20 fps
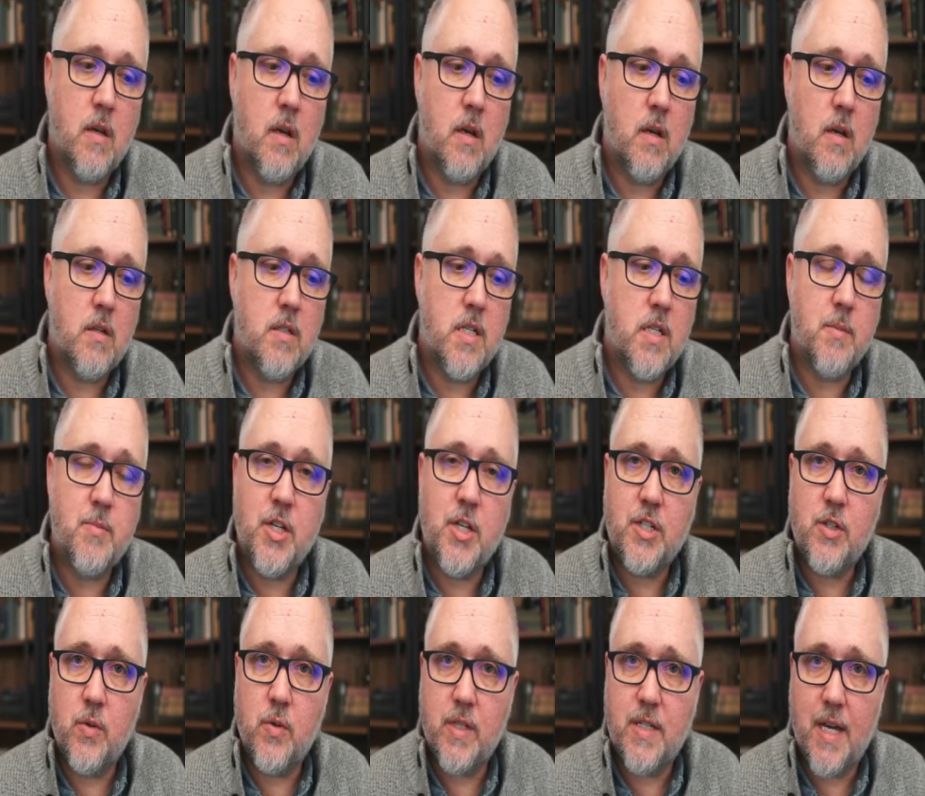subject
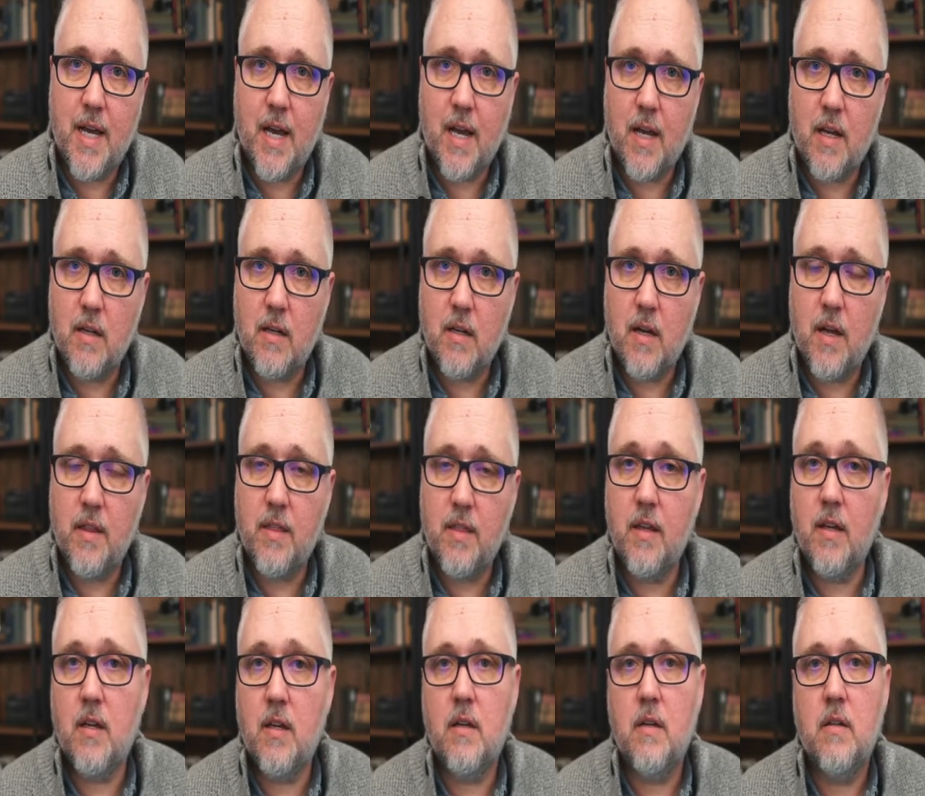to attack. I
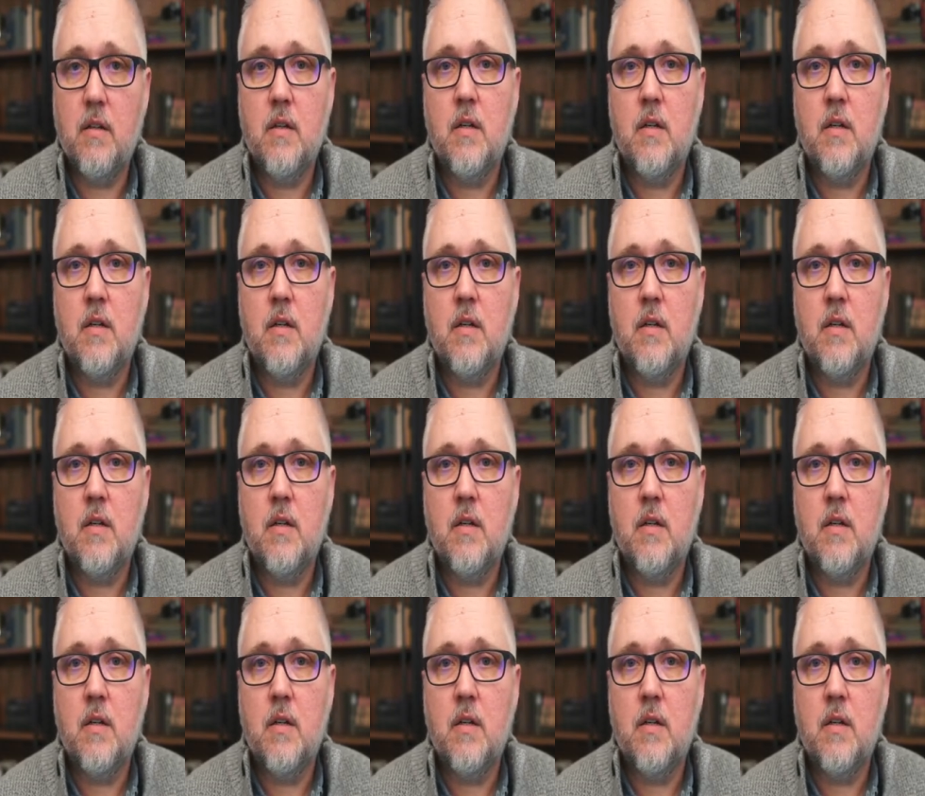think